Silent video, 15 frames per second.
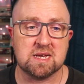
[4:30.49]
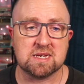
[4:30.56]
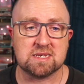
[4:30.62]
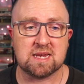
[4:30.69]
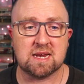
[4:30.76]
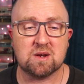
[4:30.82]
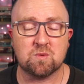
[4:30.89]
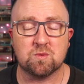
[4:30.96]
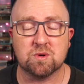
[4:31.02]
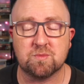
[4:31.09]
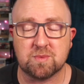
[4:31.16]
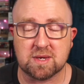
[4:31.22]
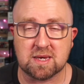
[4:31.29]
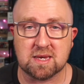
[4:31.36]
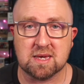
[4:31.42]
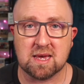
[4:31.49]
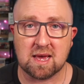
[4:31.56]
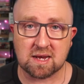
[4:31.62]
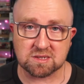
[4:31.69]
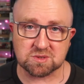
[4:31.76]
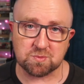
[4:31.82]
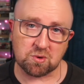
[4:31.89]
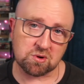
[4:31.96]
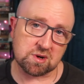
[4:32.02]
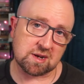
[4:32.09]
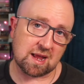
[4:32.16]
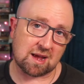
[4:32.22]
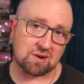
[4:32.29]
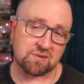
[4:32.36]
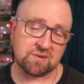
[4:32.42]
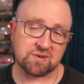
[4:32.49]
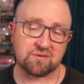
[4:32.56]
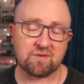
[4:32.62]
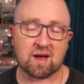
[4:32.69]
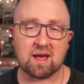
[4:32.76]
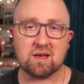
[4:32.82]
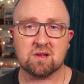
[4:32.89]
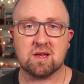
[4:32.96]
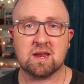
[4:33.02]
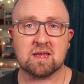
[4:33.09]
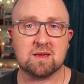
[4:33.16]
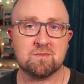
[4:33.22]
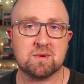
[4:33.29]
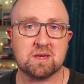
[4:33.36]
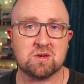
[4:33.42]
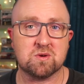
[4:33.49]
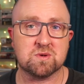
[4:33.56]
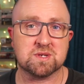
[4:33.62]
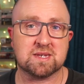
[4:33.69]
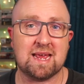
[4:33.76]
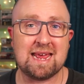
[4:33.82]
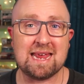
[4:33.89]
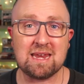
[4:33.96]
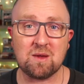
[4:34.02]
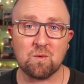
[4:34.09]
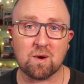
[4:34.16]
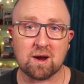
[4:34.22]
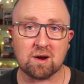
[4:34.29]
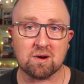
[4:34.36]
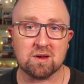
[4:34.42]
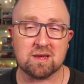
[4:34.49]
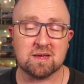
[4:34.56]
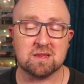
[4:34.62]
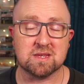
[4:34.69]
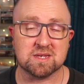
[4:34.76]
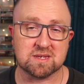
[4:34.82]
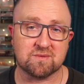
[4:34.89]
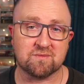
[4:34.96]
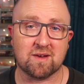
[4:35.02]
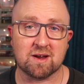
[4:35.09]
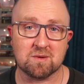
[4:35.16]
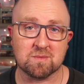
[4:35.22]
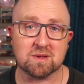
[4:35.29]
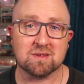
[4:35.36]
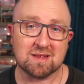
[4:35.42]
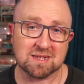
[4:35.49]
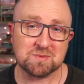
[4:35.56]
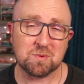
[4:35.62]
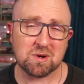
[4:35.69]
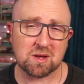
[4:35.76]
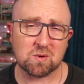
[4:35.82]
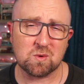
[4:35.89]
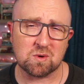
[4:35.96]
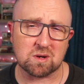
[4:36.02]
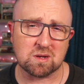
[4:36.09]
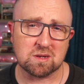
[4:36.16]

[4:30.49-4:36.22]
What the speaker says: data will be exported out of this file and can be used anywhere in this environment. That's pretty cool.